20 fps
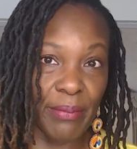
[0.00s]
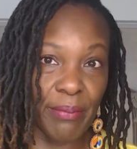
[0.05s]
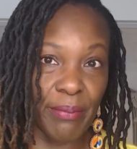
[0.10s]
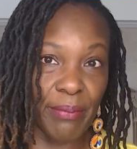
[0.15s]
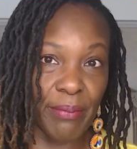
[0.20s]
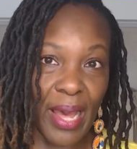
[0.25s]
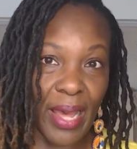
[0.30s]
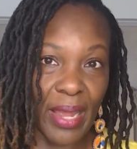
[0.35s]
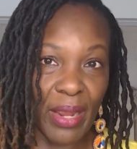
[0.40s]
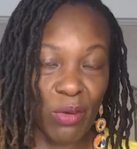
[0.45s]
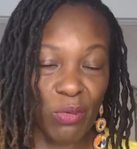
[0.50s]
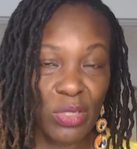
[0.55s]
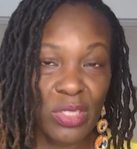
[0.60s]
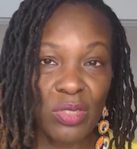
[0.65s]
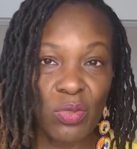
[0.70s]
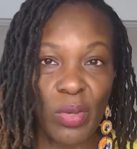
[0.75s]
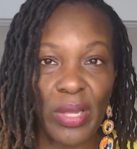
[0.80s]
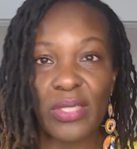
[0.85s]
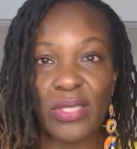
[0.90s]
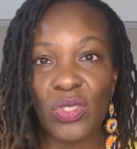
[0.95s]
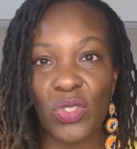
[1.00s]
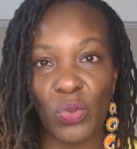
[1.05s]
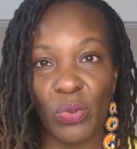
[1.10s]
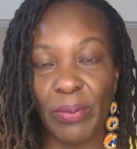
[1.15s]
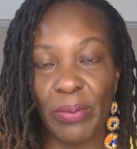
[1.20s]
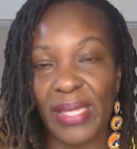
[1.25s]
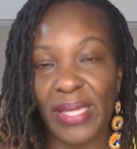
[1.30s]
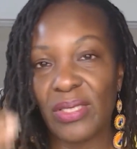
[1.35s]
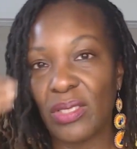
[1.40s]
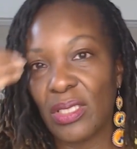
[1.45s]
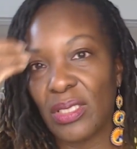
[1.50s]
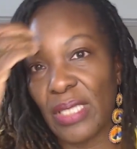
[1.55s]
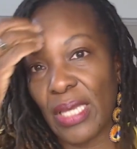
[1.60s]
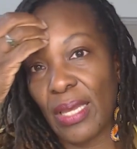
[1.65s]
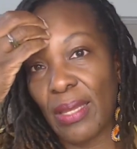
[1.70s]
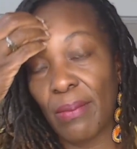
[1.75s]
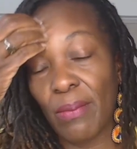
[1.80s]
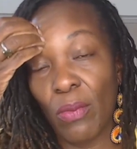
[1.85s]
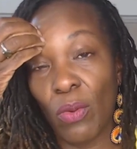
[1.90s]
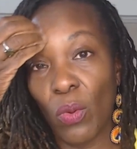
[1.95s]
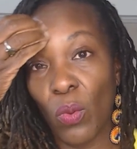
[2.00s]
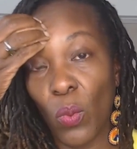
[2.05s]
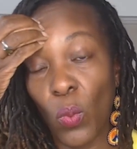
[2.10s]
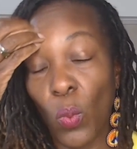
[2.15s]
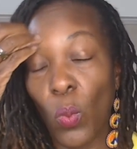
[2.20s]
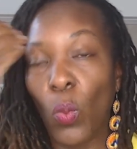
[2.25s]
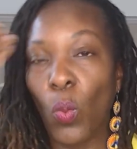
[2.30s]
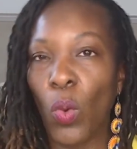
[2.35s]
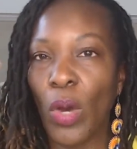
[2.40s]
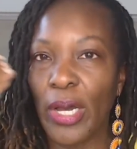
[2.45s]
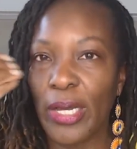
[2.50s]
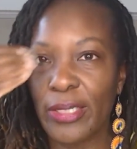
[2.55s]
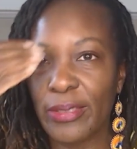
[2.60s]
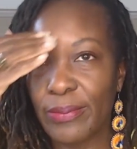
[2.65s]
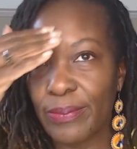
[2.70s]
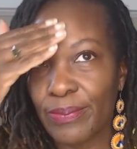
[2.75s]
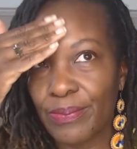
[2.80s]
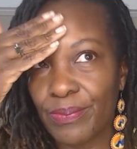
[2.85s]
my original answer remains the same. One,